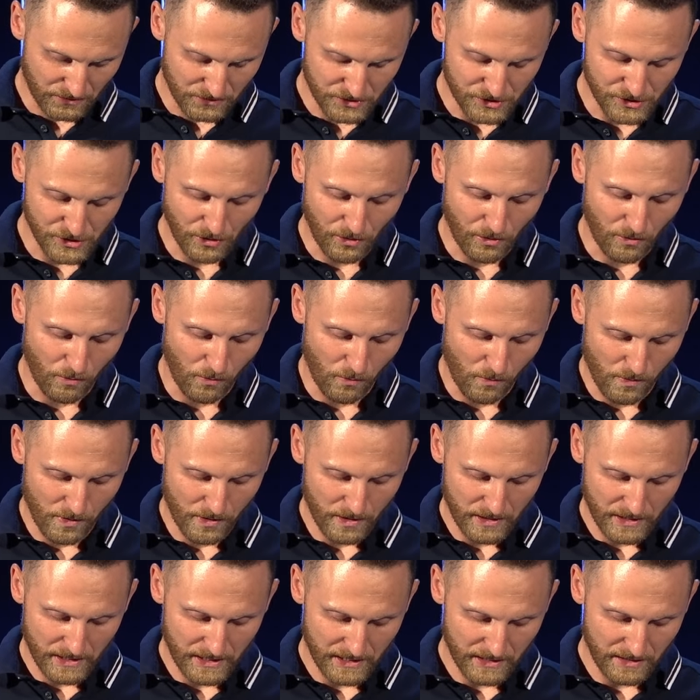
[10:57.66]
So
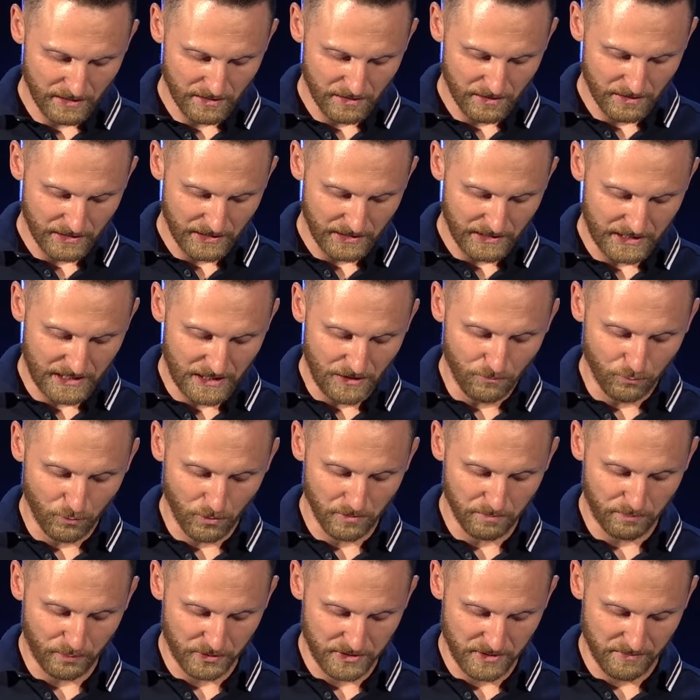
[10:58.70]
he
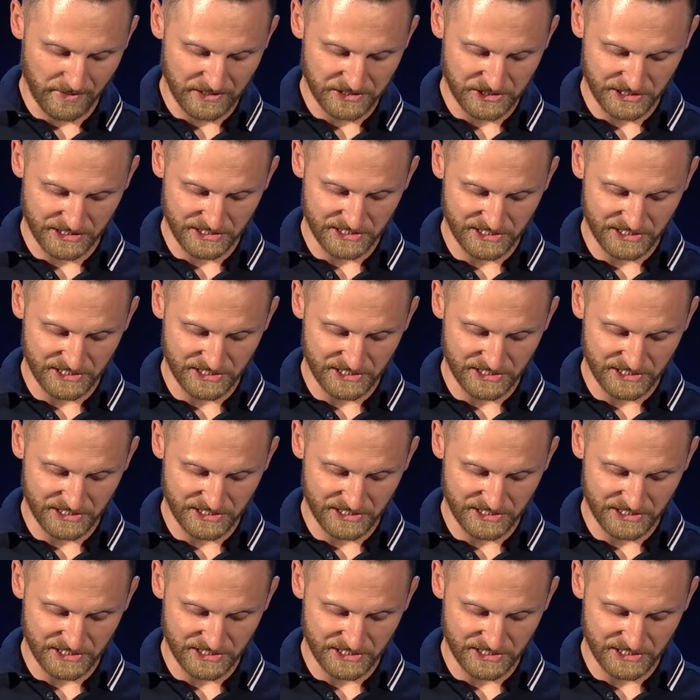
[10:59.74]
will pretty much